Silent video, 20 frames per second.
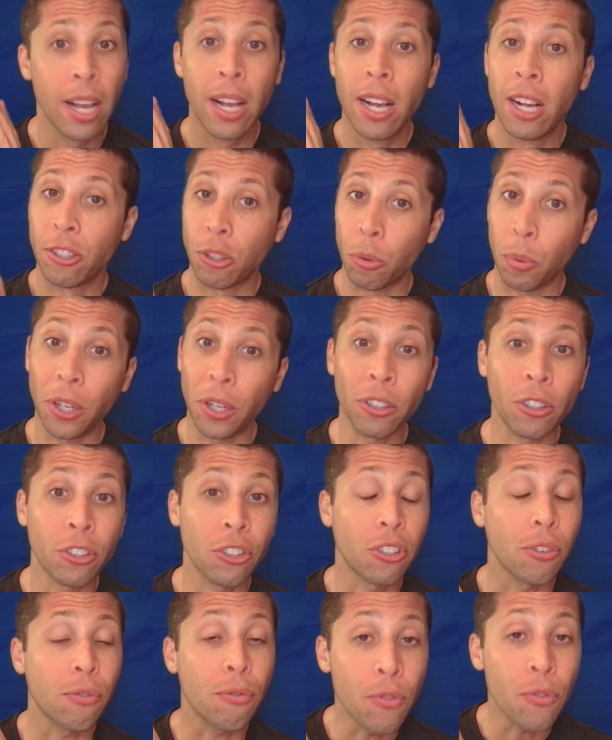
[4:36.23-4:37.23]
So here are
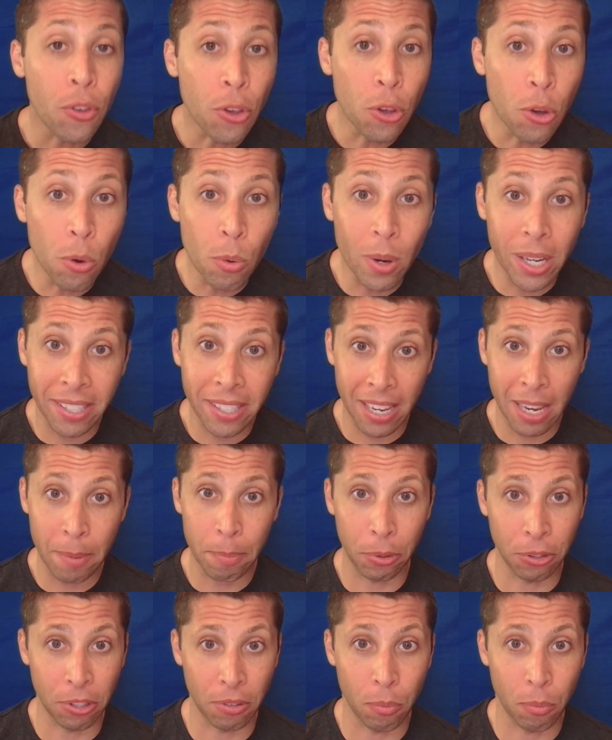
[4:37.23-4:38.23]
just a few
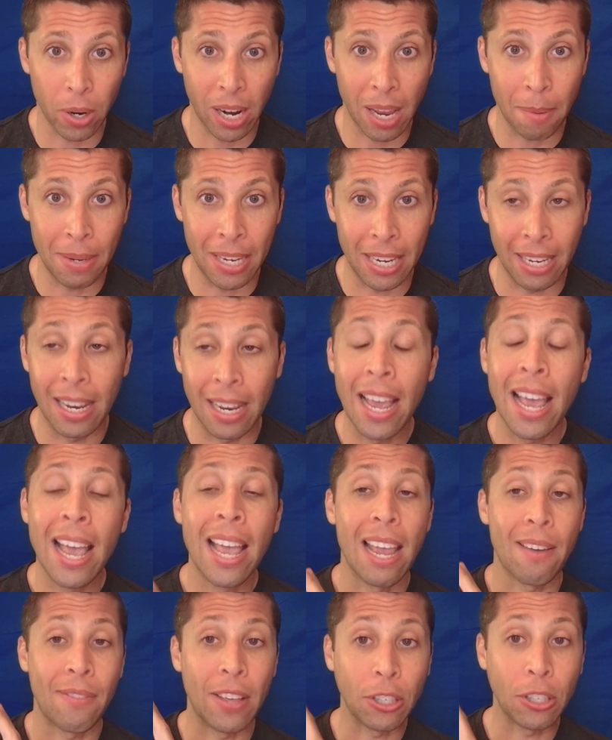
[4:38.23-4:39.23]
examples of what I mean.
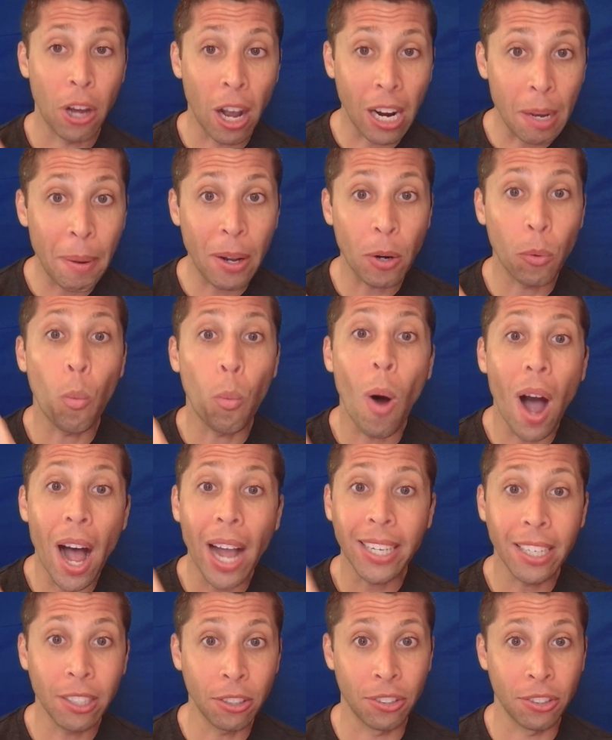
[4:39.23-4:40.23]
If they talk about a
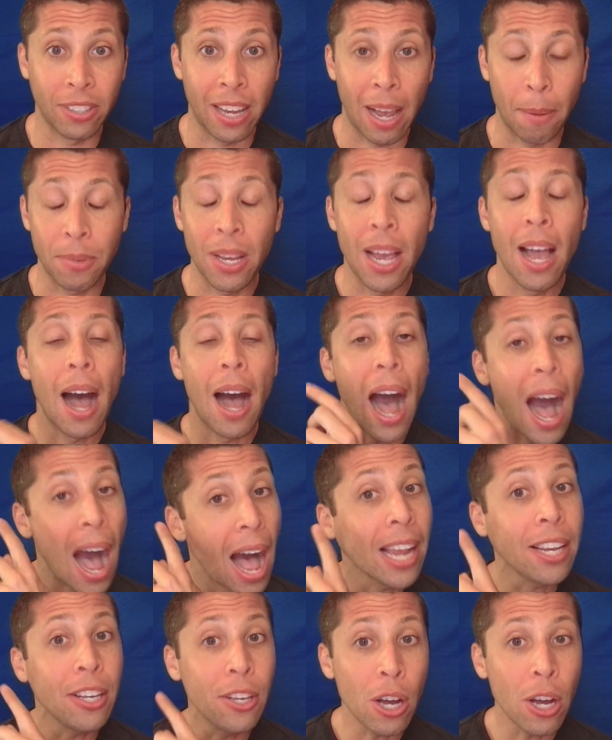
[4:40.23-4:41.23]
y-intercept,
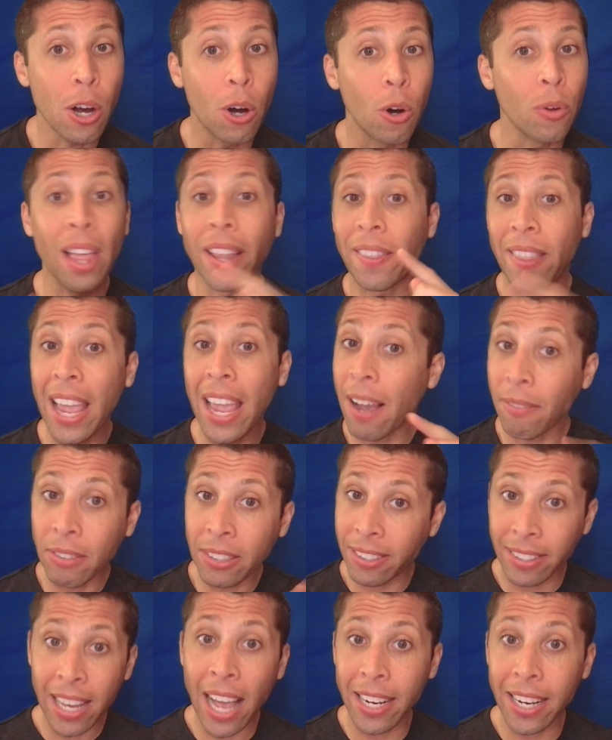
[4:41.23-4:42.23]
I know that they haven't
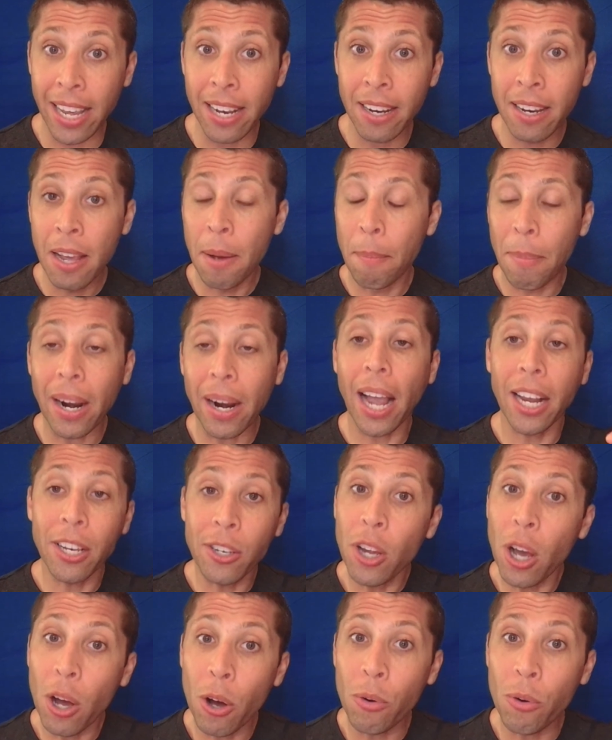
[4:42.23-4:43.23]
said it, but I
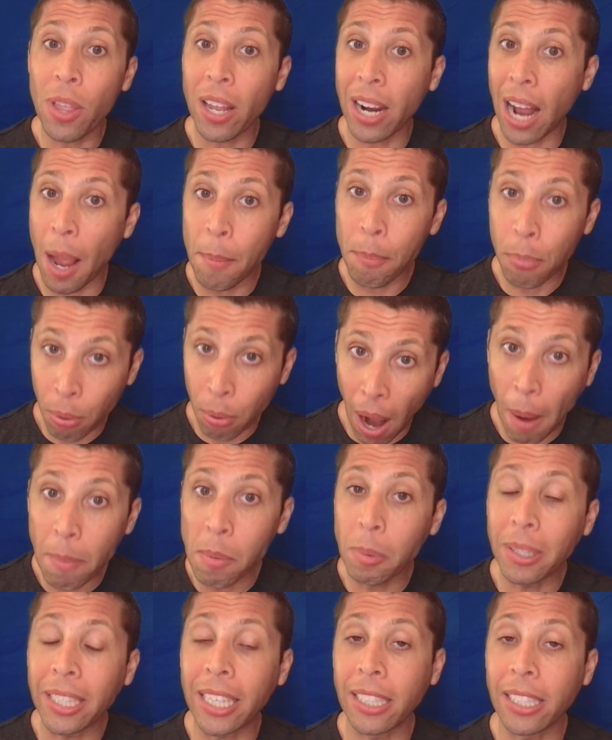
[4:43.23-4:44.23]
know that I'm
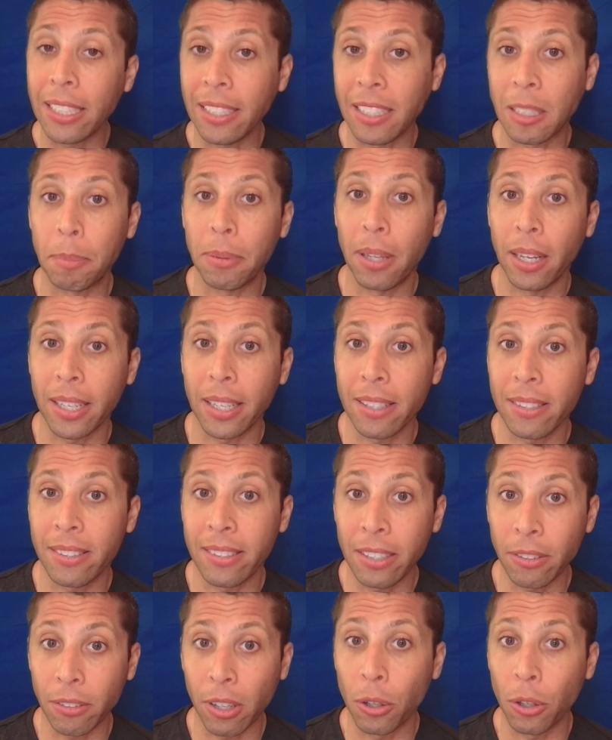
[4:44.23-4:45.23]
probably going to need to plug in
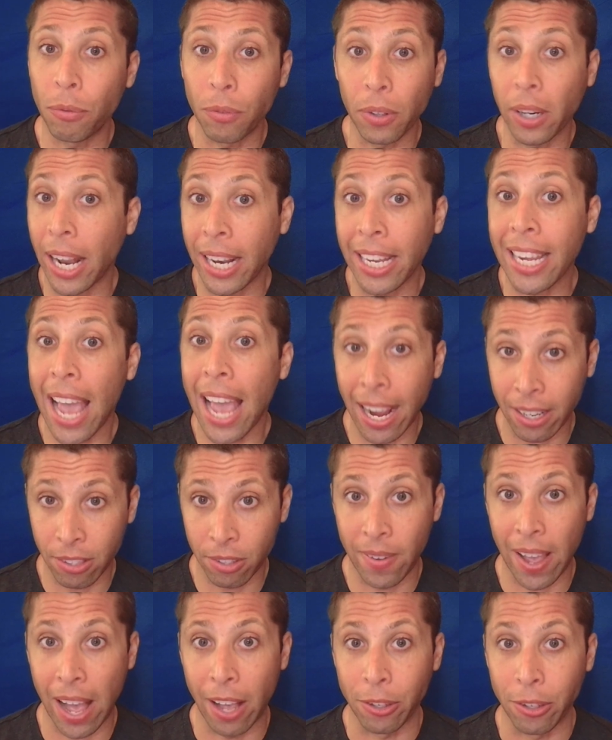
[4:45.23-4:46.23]
zero for any X
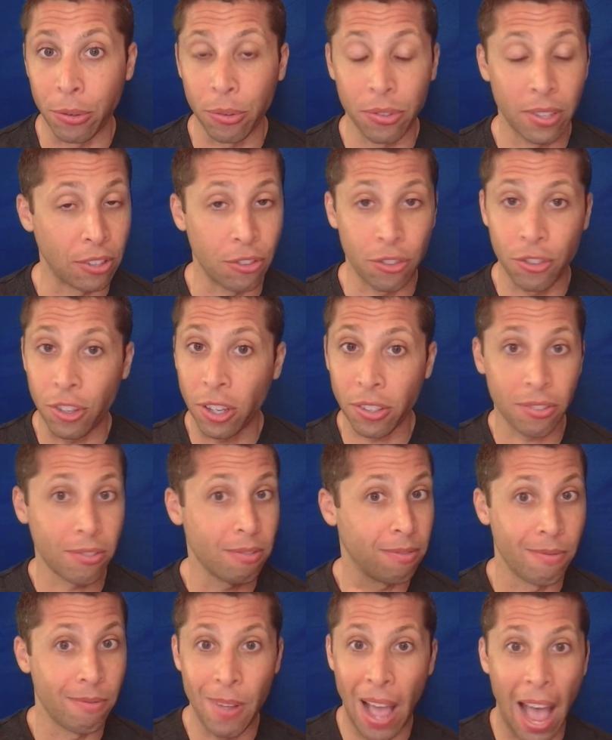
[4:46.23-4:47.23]
values. It's just
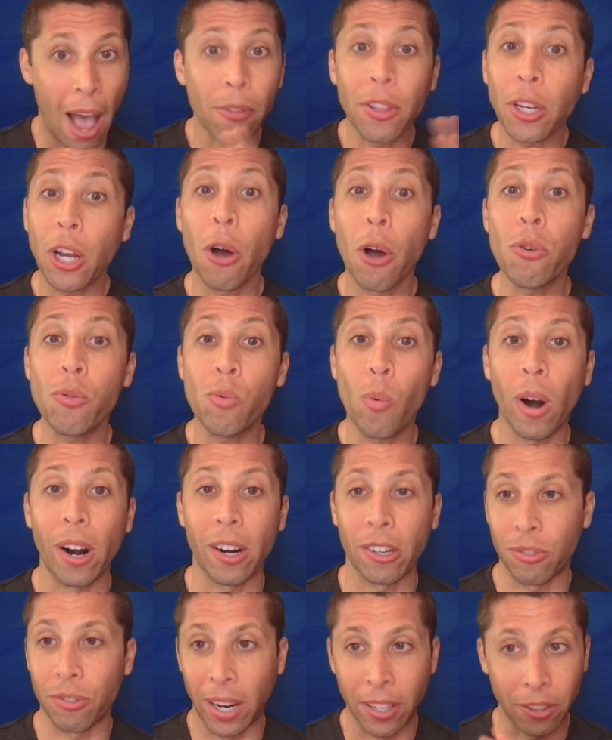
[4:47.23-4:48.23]
how the code
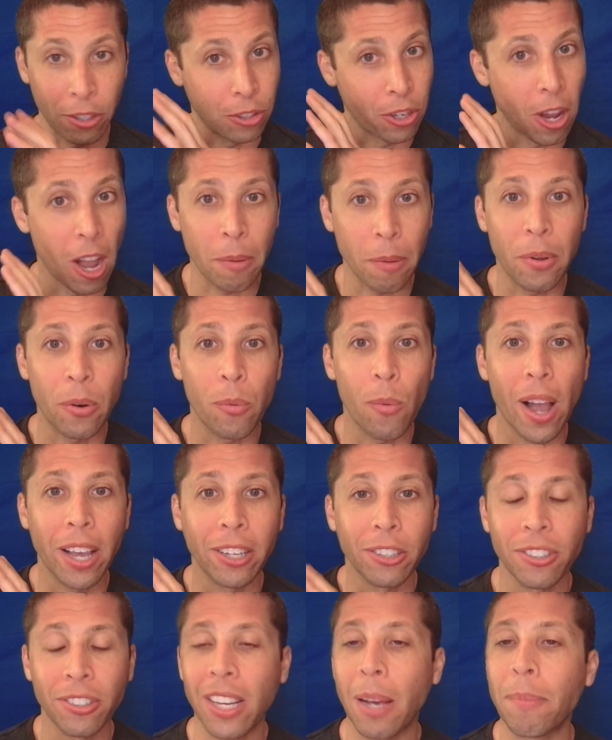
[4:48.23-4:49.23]
works, right? They're talking about a
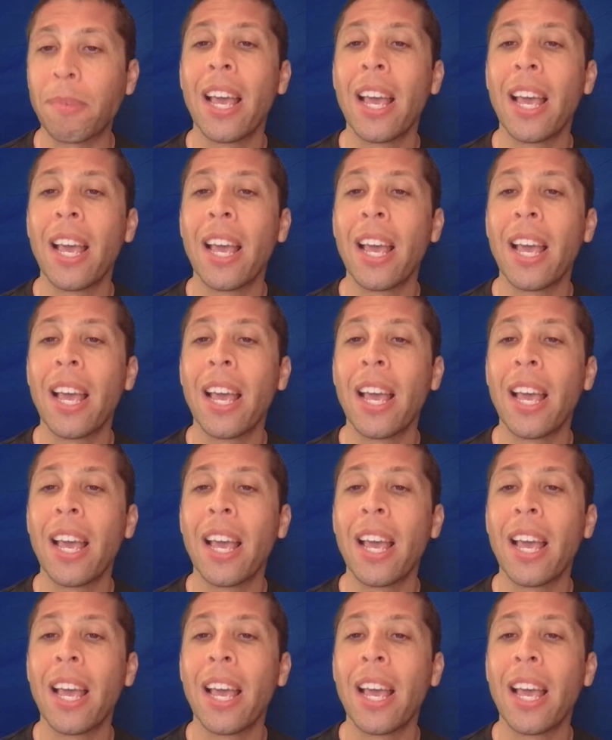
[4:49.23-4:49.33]
Y-intercept.